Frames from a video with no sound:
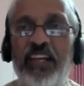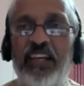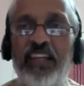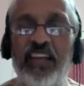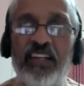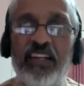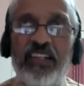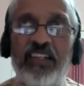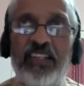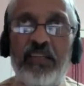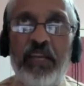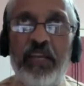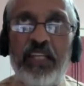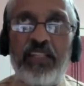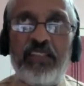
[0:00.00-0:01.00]
Yeah, the
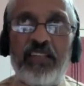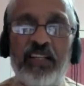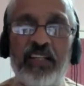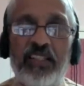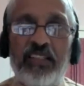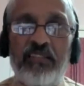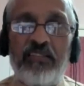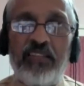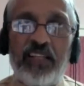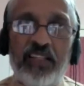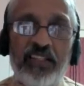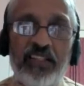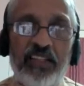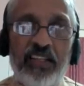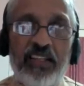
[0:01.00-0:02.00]
debate
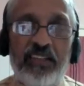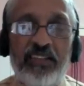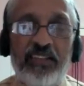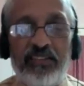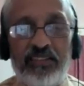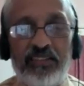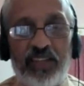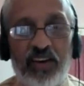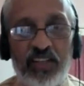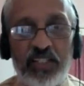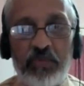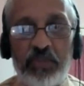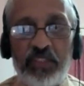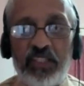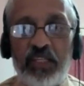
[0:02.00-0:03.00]
the talks
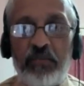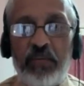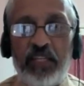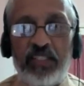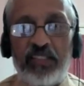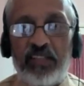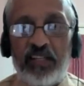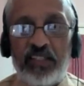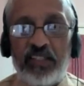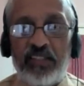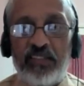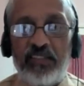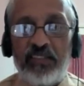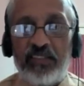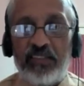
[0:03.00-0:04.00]
about the debate
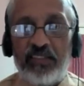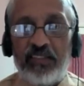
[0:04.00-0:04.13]
started